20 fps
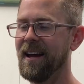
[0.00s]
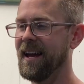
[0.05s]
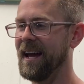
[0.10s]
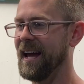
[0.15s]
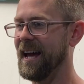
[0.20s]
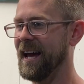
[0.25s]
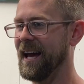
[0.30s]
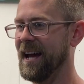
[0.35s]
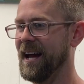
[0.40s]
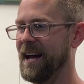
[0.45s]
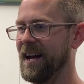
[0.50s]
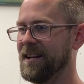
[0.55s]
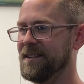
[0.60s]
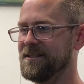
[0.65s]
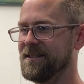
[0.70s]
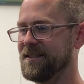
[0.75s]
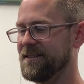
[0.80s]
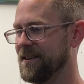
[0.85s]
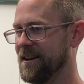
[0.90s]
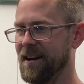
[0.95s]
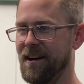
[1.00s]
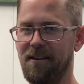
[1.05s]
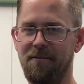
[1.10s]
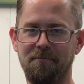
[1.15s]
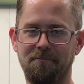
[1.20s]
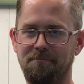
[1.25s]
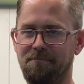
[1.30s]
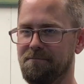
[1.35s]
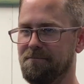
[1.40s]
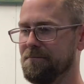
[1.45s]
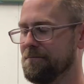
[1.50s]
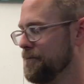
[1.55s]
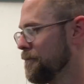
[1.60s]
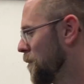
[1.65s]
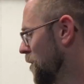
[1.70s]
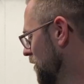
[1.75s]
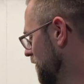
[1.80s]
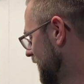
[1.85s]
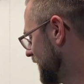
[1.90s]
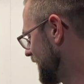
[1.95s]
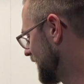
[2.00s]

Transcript: And perfect